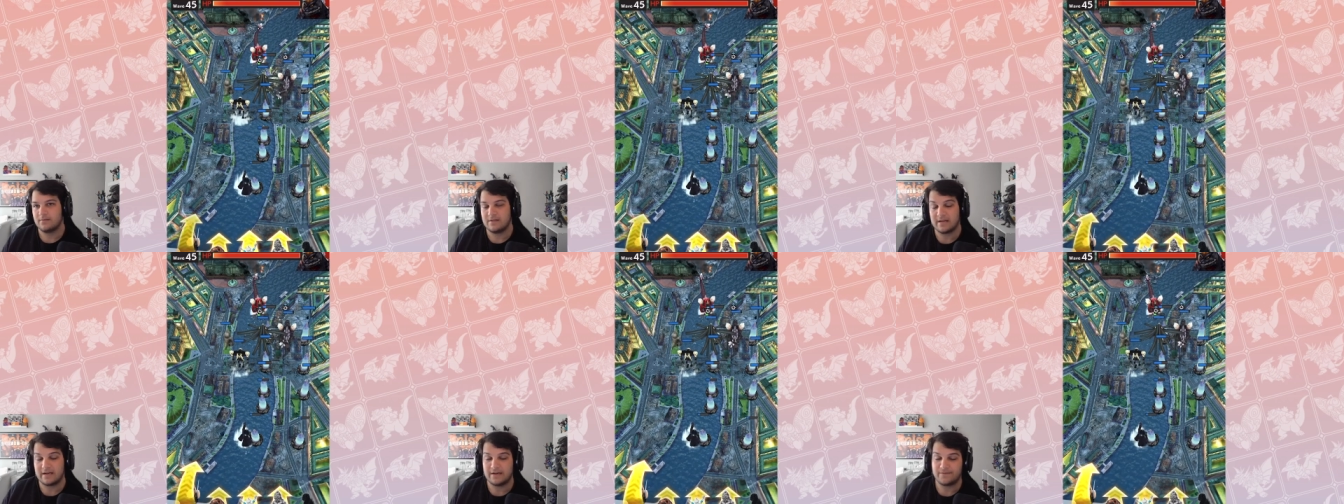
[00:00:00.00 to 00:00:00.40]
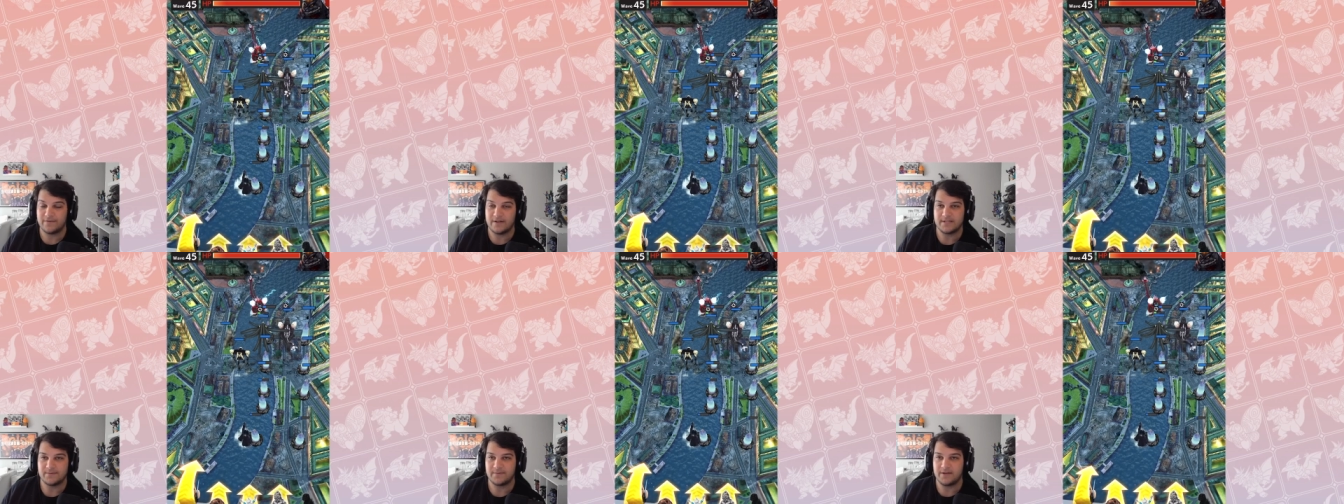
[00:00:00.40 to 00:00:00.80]
Now I gotta
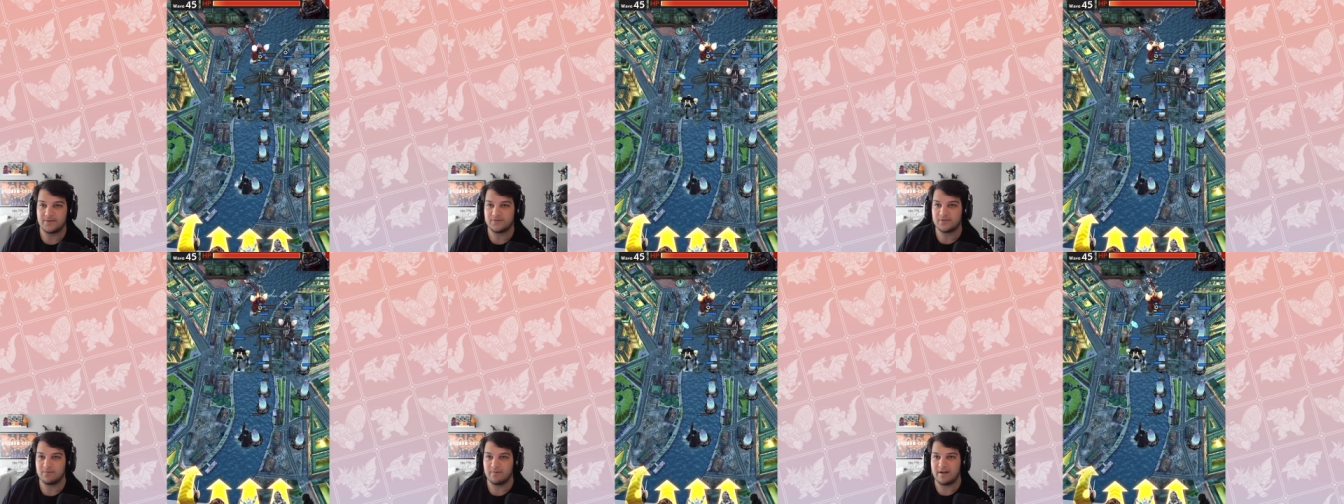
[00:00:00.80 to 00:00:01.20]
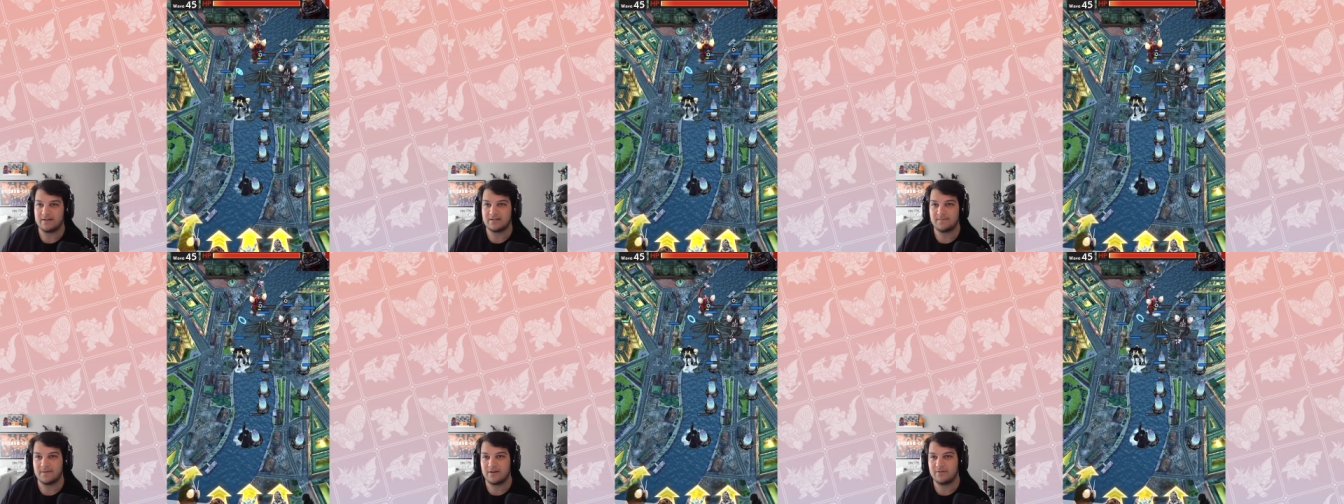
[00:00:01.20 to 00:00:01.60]
find something else to
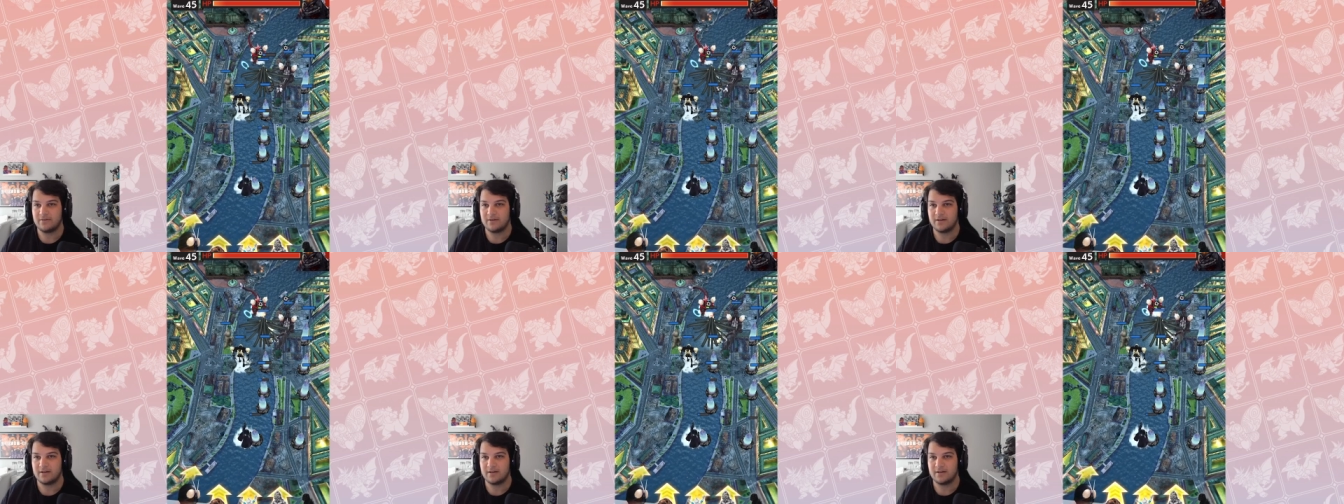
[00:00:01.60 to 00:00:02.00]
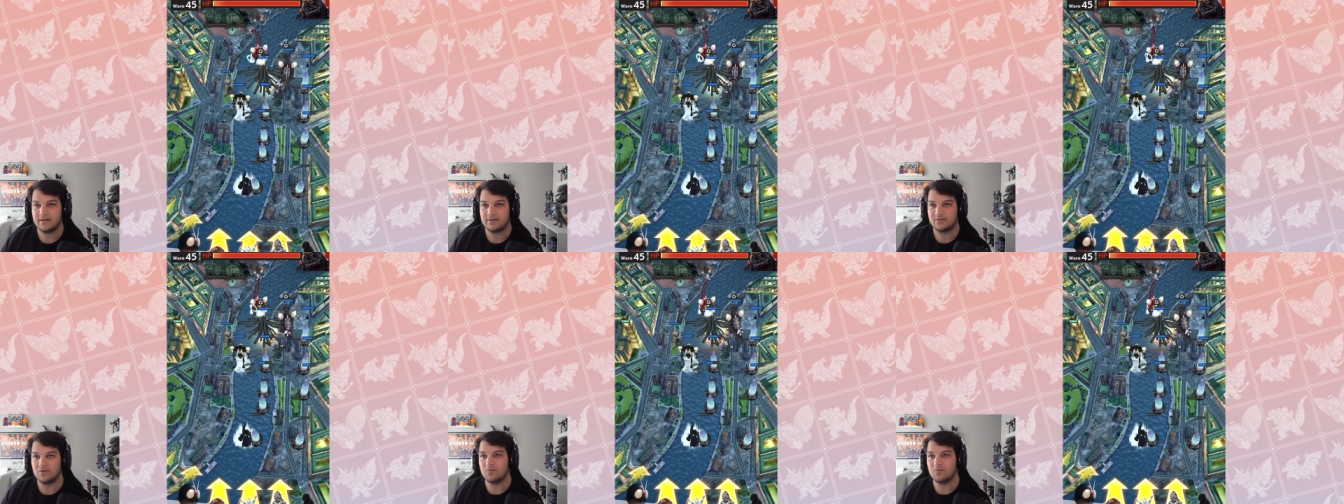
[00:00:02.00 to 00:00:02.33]
rant about. Uh,